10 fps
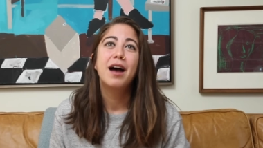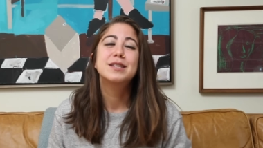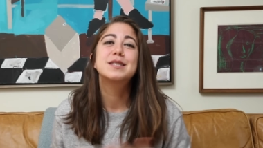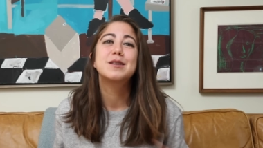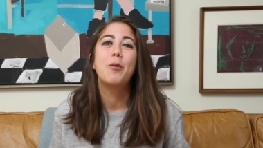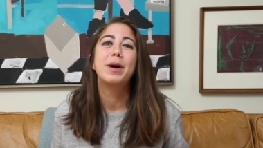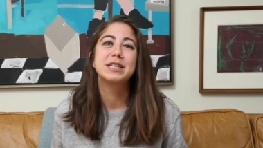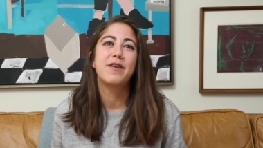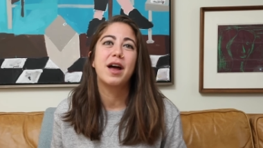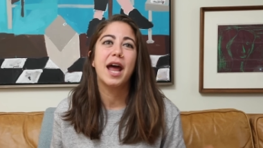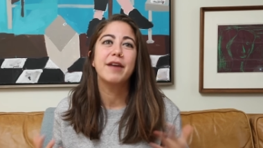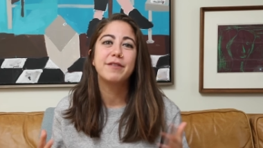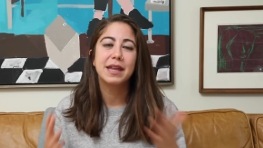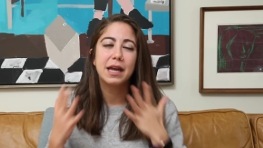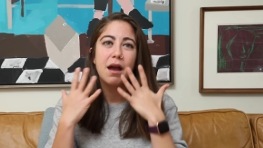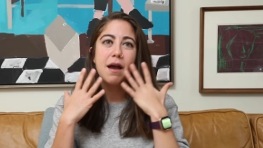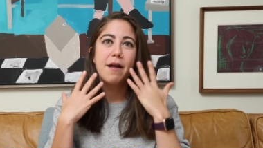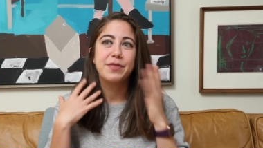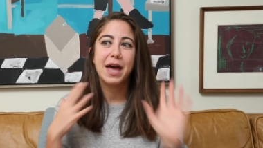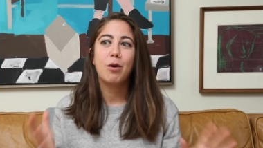so much fun. I feel like
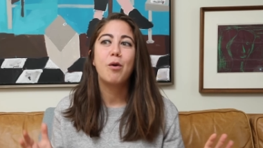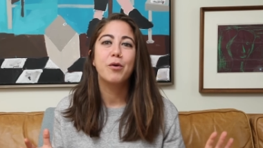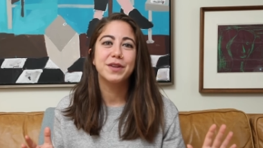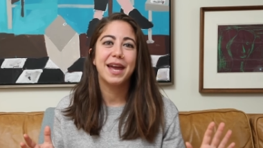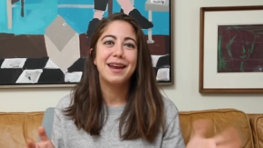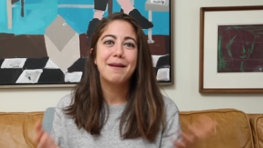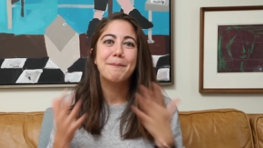that whole night,